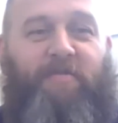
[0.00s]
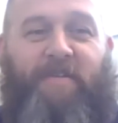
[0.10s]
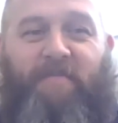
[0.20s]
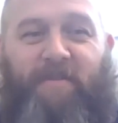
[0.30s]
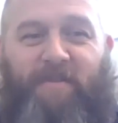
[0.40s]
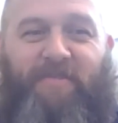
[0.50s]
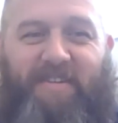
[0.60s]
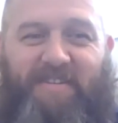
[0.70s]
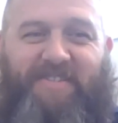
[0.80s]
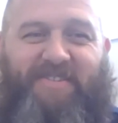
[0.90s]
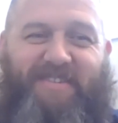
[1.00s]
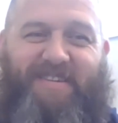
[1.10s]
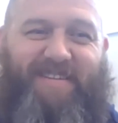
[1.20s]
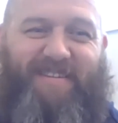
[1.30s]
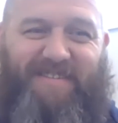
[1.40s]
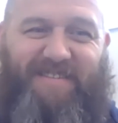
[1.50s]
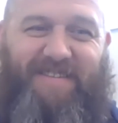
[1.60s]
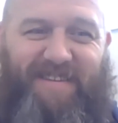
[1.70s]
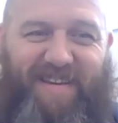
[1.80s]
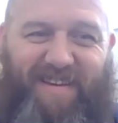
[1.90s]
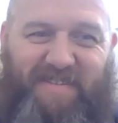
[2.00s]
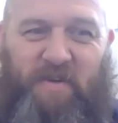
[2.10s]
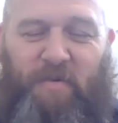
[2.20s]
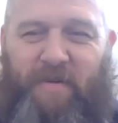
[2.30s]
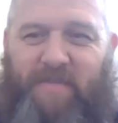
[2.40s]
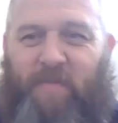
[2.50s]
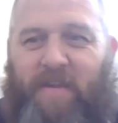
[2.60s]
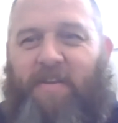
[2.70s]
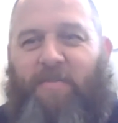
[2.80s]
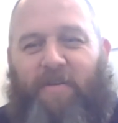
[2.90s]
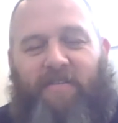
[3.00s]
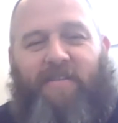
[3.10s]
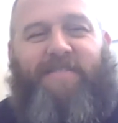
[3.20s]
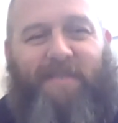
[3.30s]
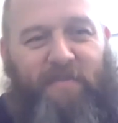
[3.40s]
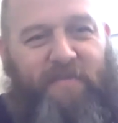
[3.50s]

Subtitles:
when he was younger, he's always been into all that stuff.